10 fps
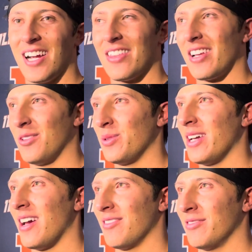I think we
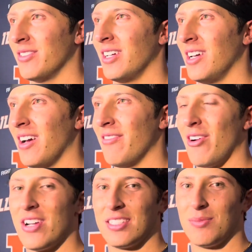have a
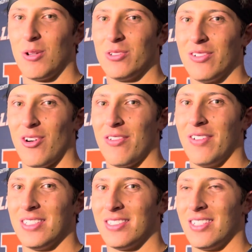very explosive
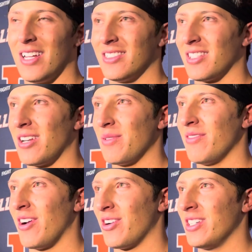offense that is gonna be
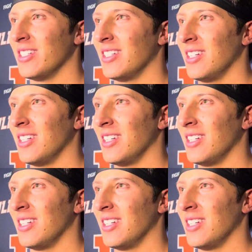very,